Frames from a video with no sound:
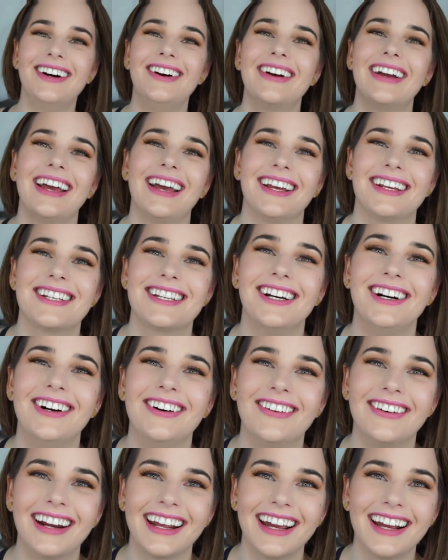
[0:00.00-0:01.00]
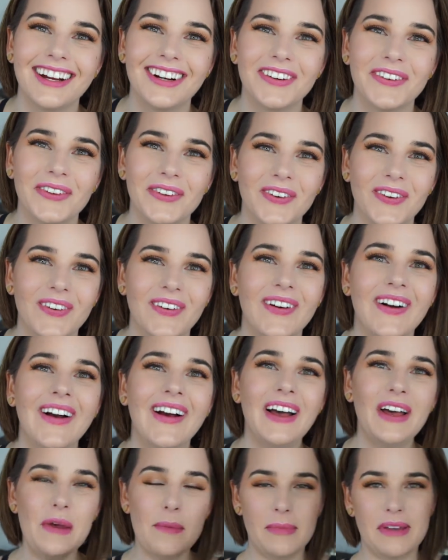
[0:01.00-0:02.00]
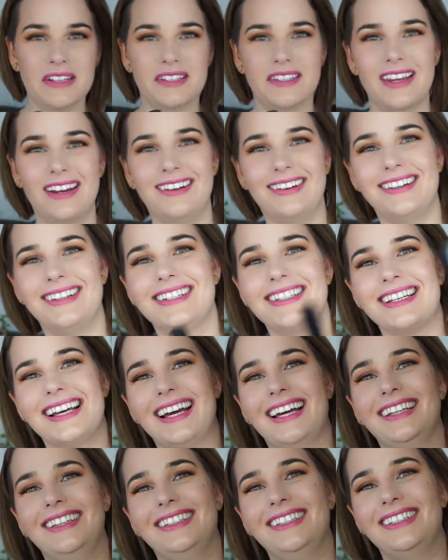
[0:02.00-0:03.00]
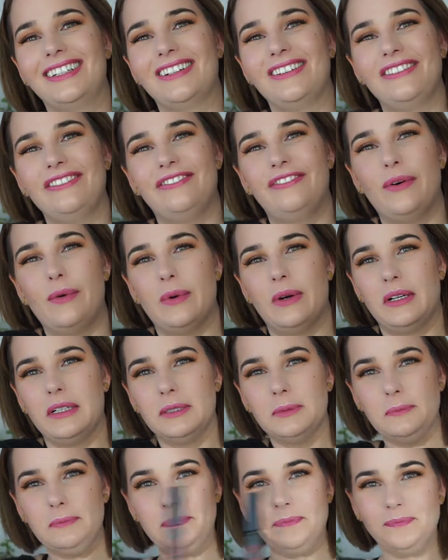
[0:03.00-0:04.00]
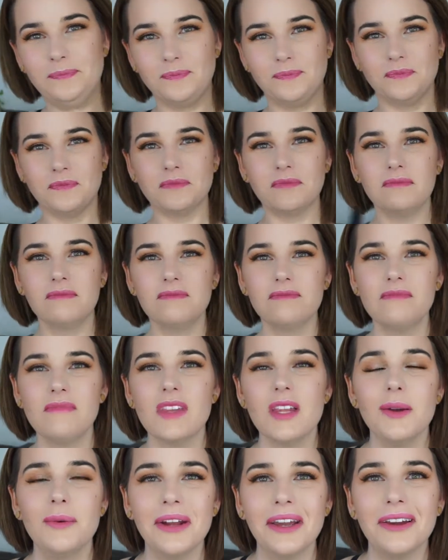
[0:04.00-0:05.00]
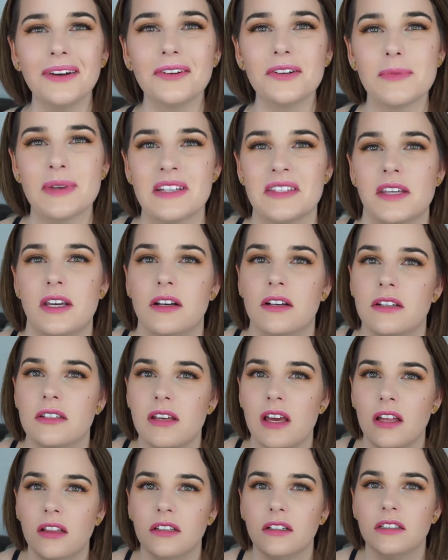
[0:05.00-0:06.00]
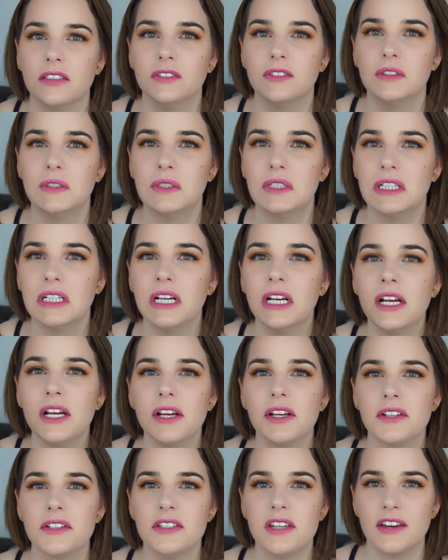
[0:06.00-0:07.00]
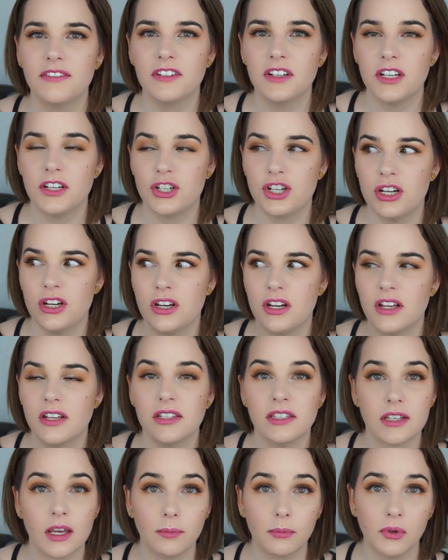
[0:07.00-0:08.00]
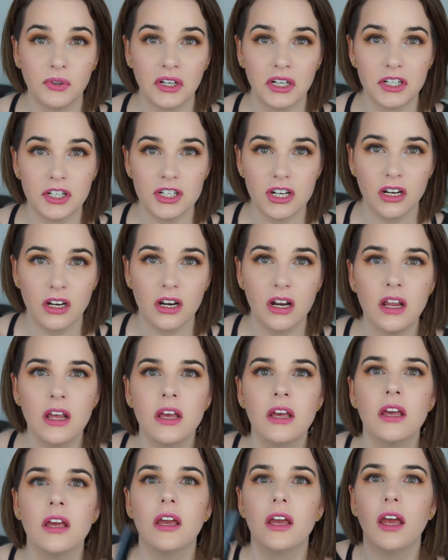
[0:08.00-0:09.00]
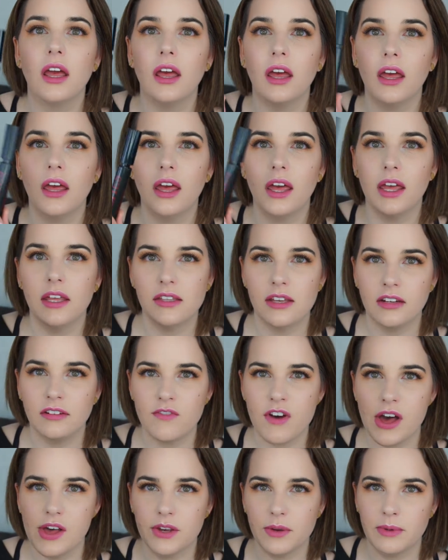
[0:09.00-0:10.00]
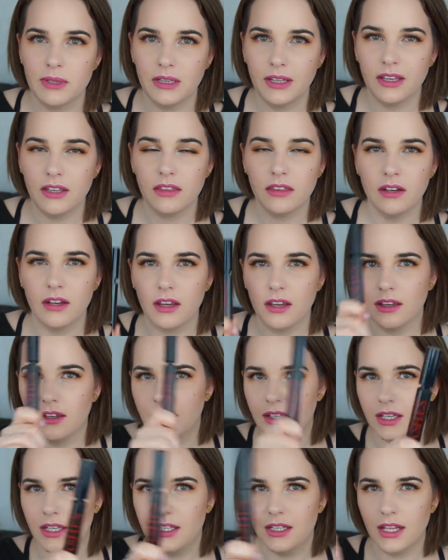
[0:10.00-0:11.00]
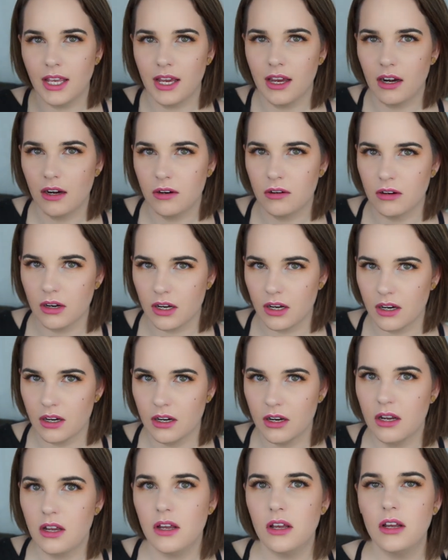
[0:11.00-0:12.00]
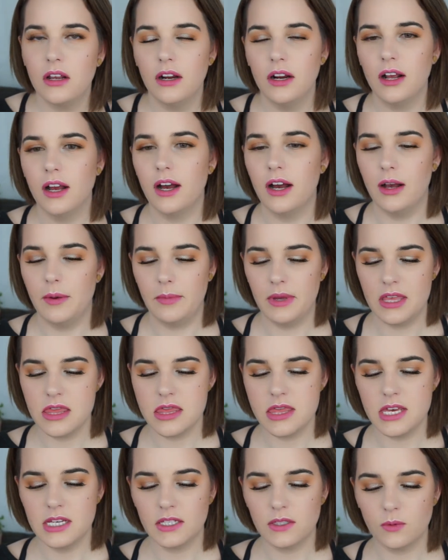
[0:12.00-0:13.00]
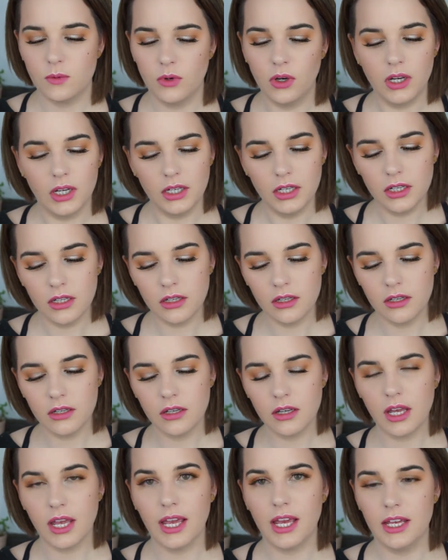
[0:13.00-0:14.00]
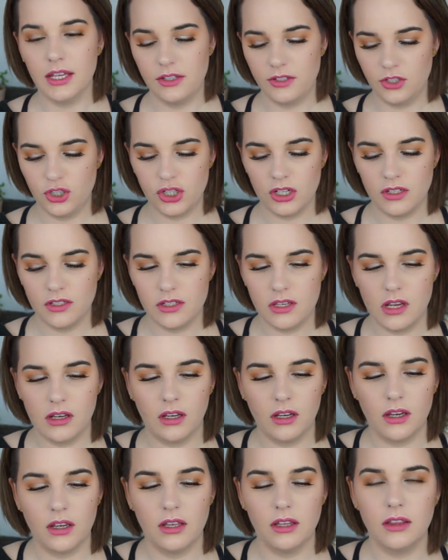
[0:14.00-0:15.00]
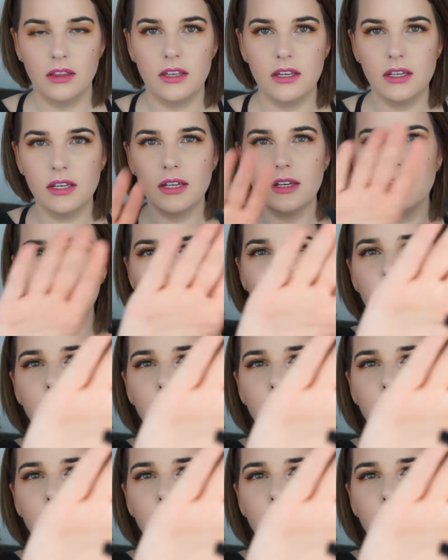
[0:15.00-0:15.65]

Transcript: Okay, so when I go through mascaras, I look for, when I go to mascaras, I look for definition and separation and then volume and lengthening in that order. Um, and this one has just like the